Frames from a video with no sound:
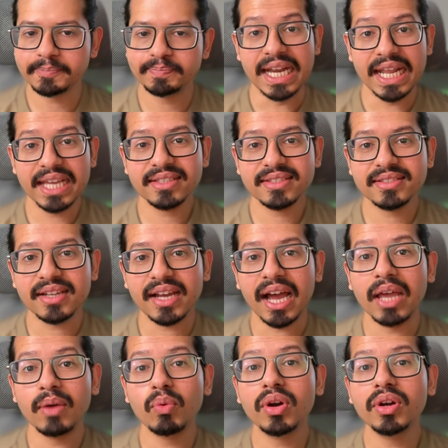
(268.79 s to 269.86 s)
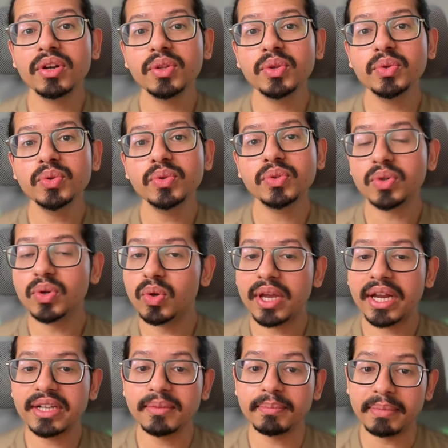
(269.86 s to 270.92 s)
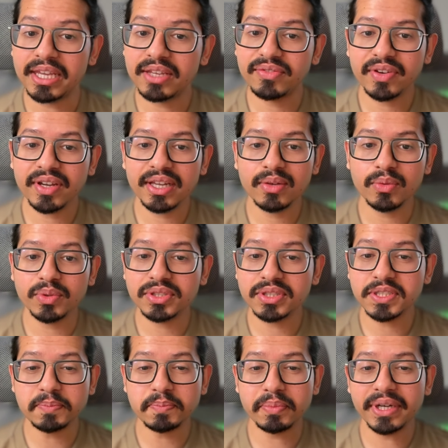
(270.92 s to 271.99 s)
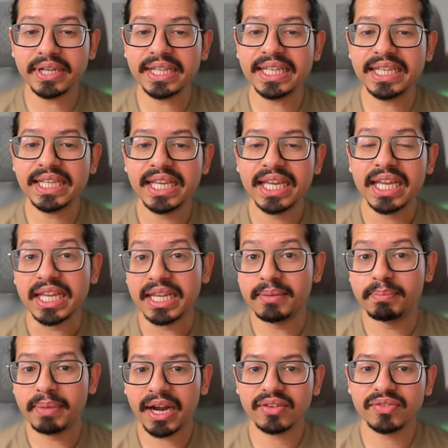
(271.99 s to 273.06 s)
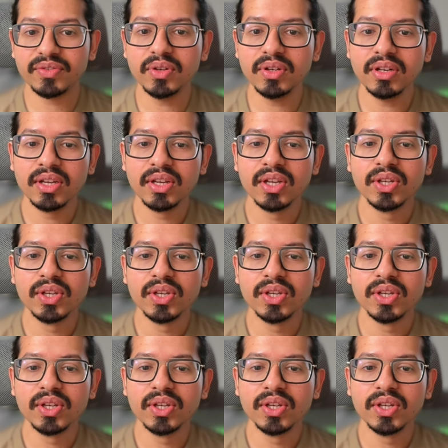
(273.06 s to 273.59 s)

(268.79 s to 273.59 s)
Next, I want you to look at the Makefile, which is pretty impactful.